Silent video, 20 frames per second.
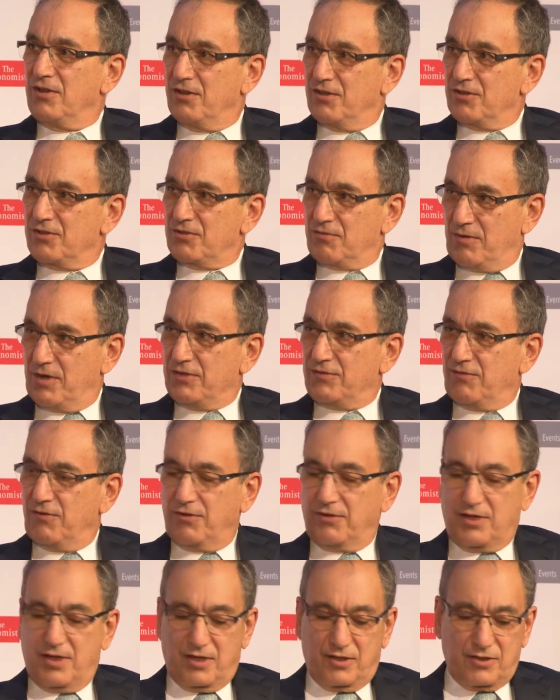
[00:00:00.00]

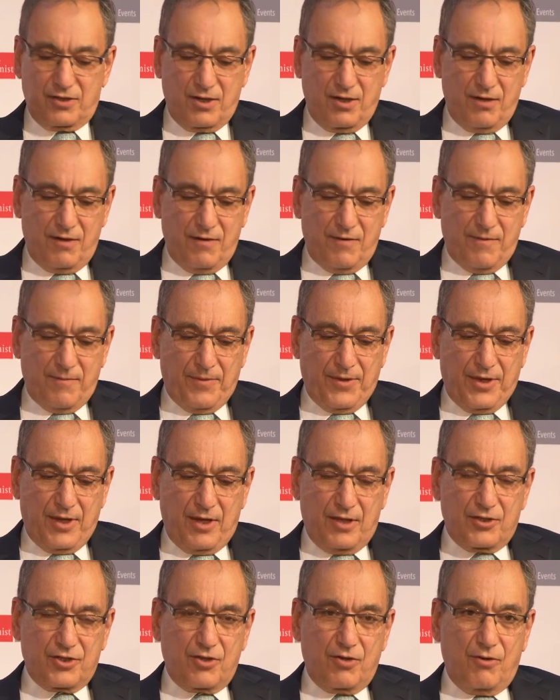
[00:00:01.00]
things.
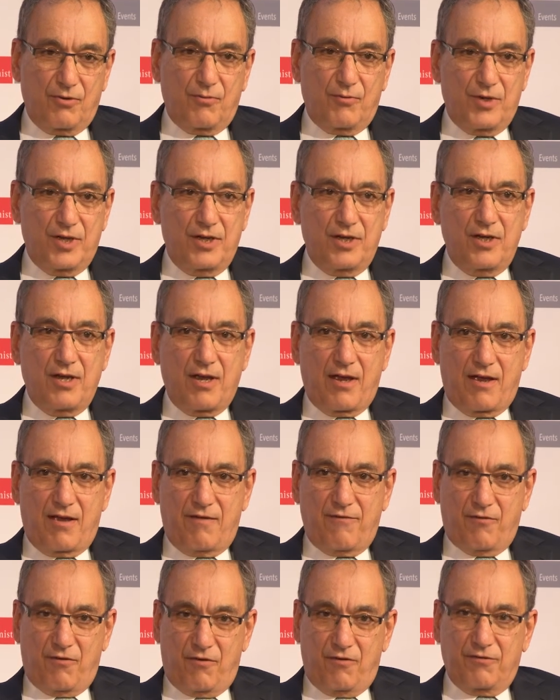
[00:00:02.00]
And so we
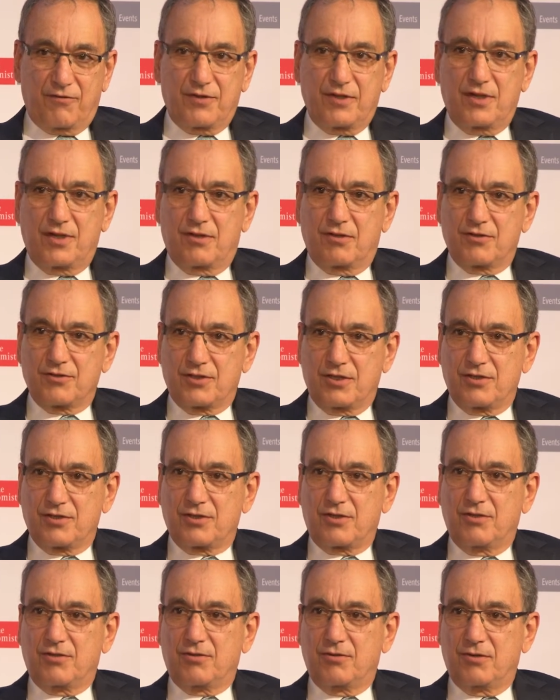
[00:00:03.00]
have, over the years,
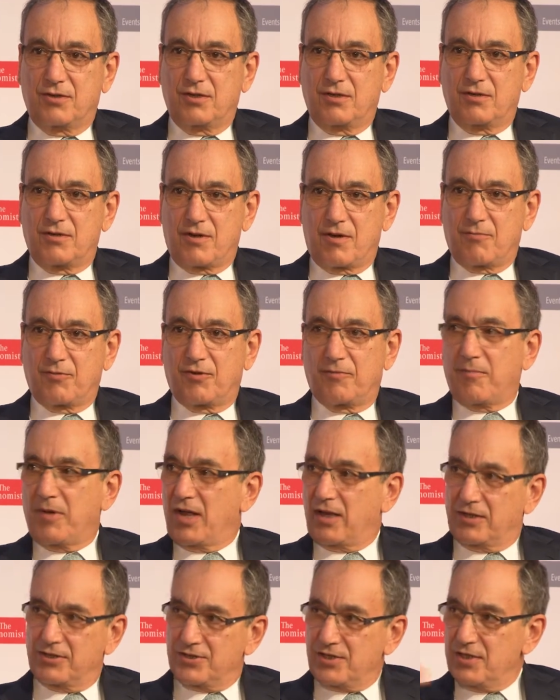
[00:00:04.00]
instituted a number of
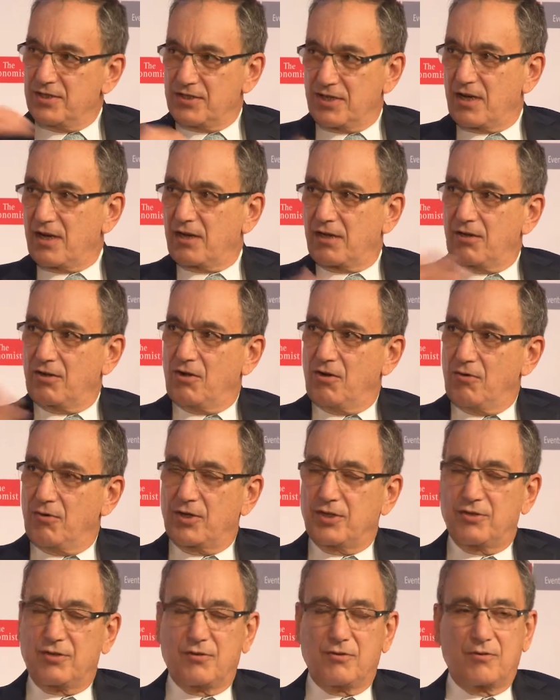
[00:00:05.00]
policies that I can go
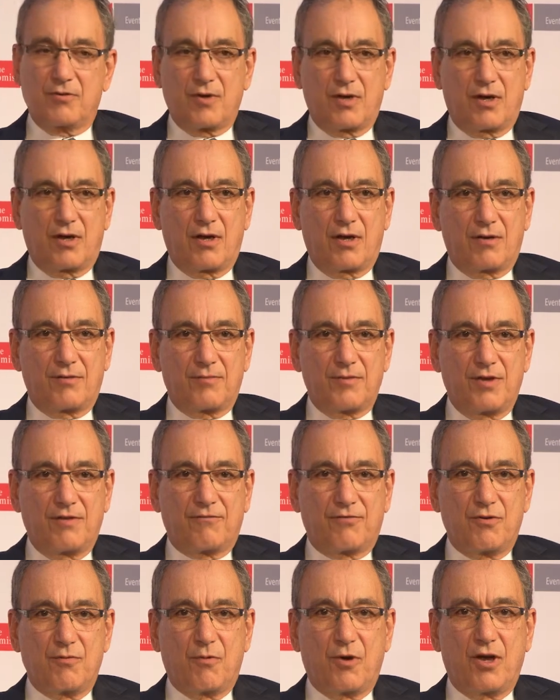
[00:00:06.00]
into
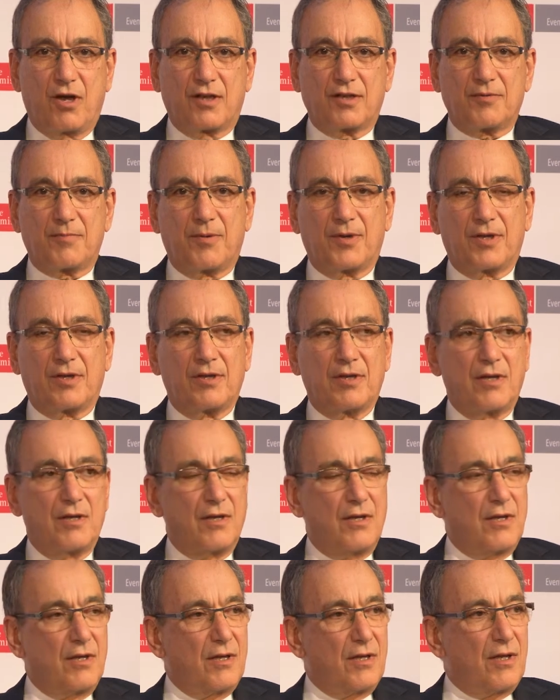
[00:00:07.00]
if you want. But
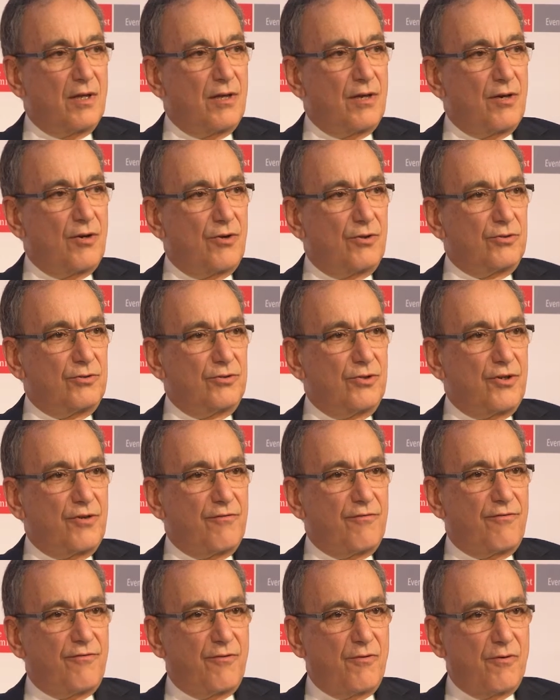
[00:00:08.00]
you know,
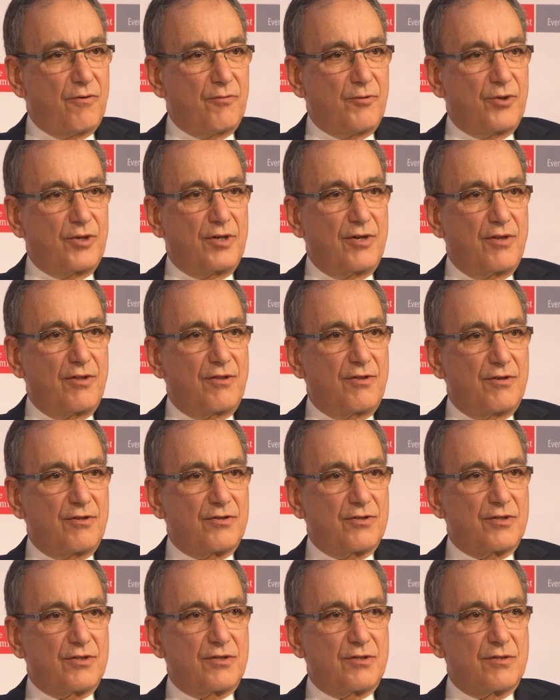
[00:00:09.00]
looking forward,
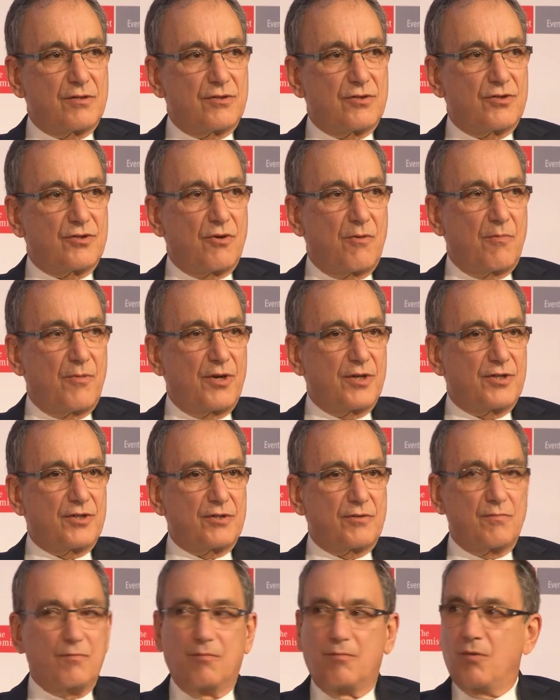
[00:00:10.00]
there's so
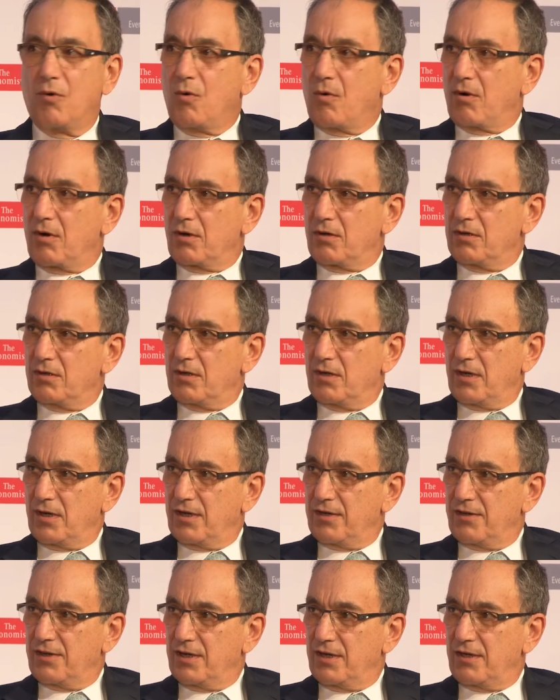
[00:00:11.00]
much more, I
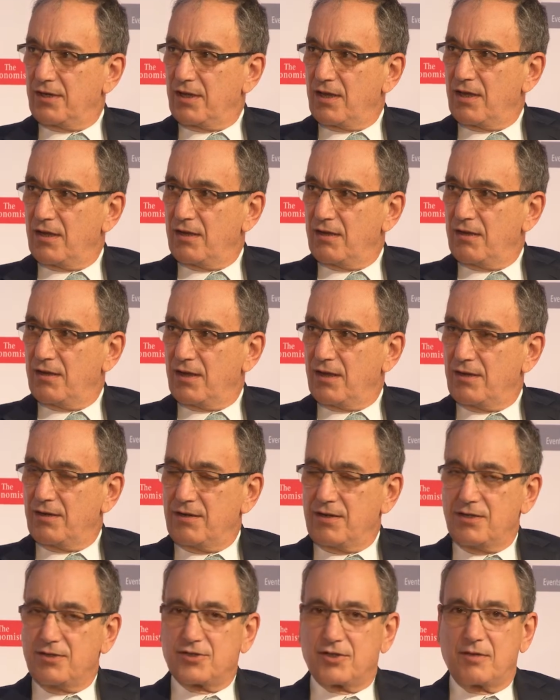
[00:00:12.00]
think, that
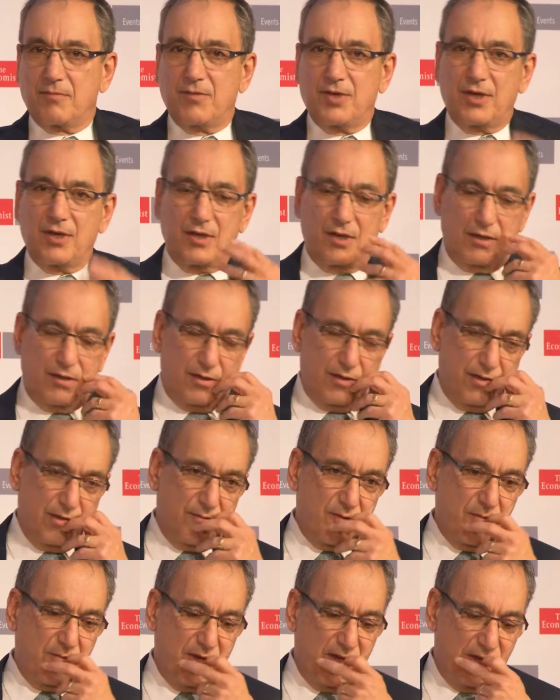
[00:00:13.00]
needs to be
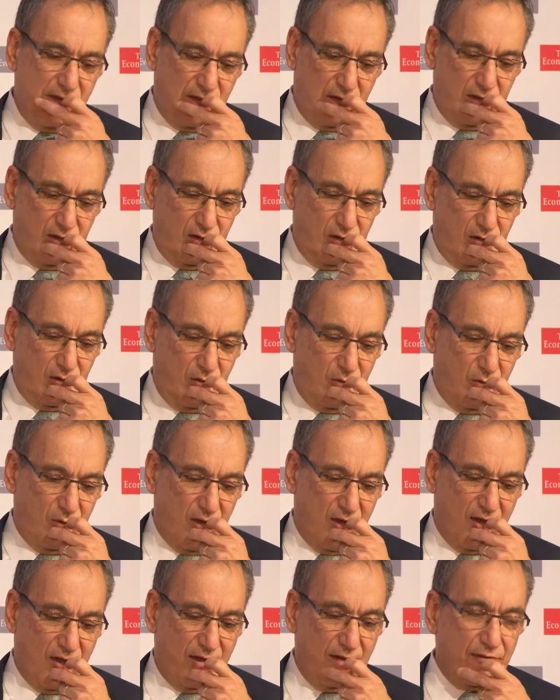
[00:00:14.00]
done. You know, we
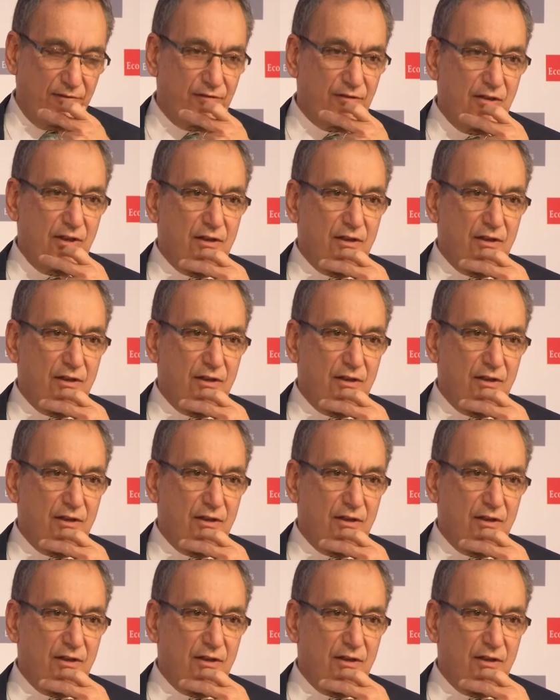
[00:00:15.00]
have,